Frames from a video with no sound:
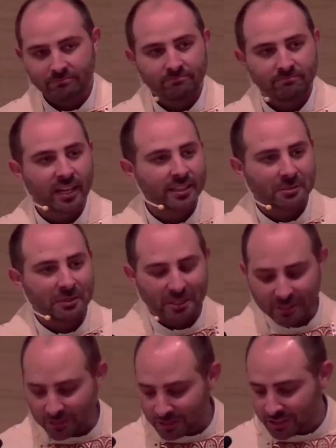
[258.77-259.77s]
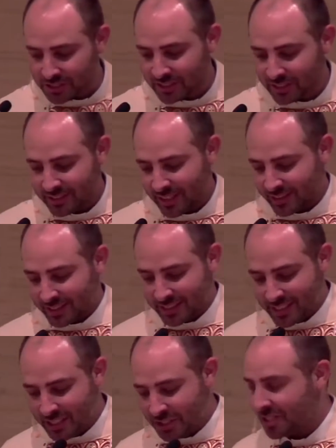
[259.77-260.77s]
Not the miracles, not the
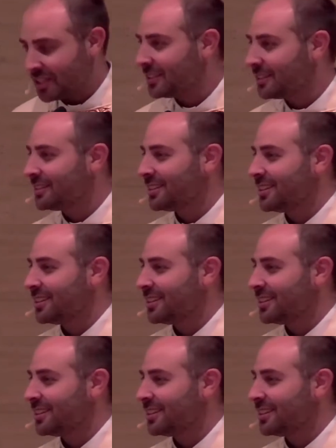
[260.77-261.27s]
teaching,